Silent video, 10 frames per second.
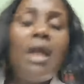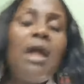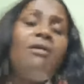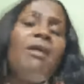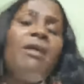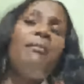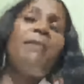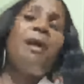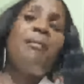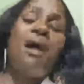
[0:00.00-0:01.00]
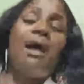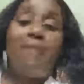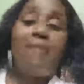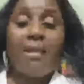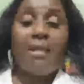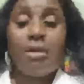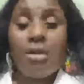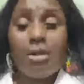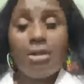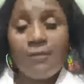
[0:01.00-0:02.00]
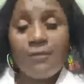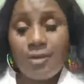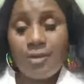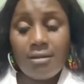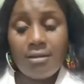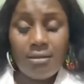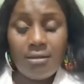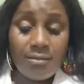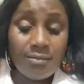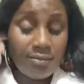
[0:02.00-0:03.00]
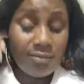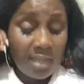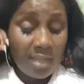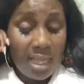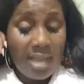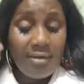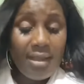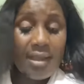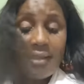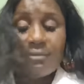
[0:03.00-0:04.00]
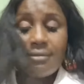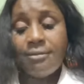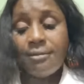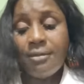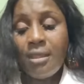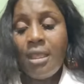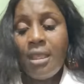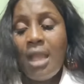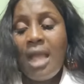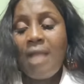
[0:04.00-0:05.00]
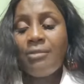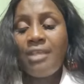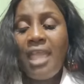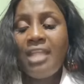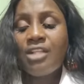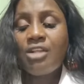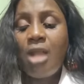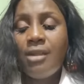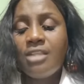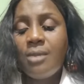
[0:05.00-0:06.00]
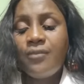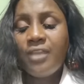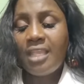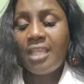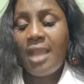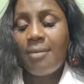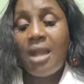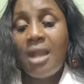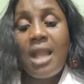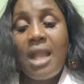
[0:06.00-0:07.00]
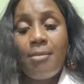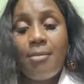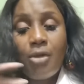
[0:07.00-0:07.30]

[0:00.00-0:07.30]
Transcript: All right, ma'am. Not going no further. All right. You're encouraging figure back our money.